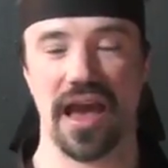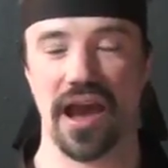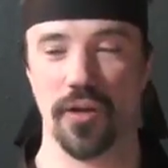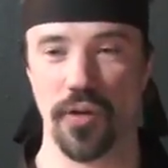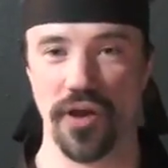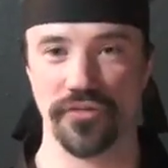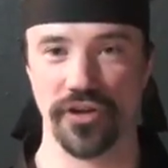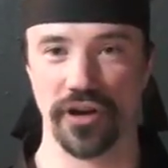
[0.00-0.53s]

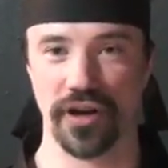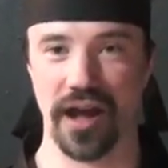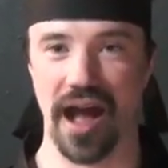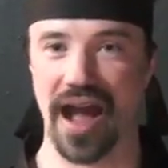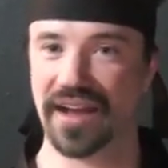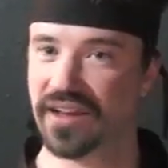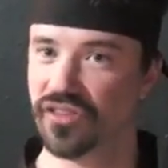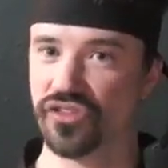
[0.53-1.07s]
However,
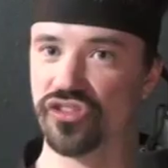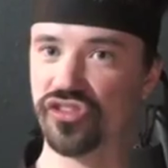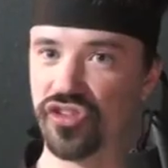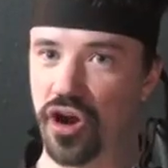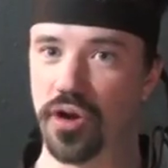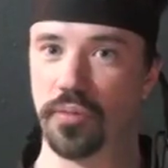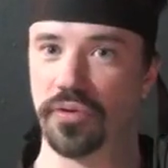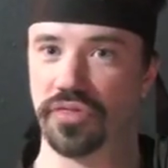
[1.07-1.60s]
I didn't
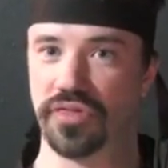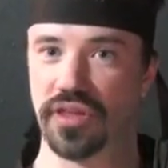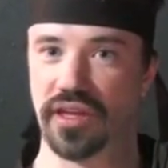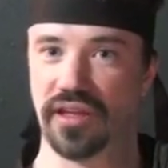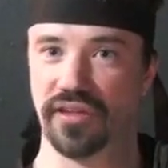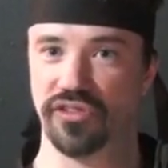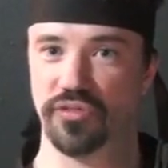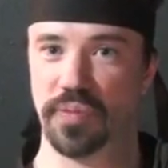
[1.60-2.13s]
start with
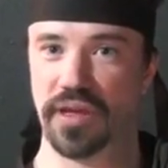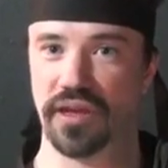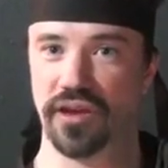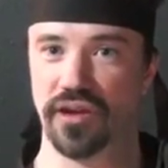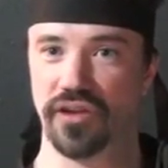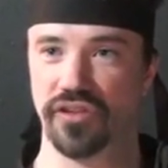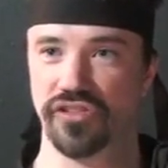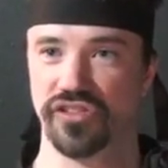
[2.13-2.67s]
these
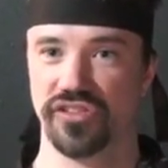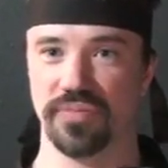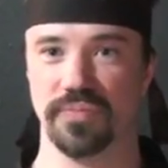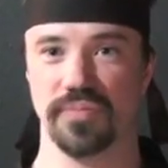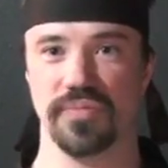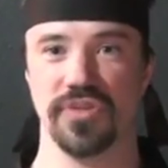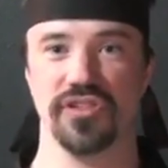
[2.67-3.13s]
because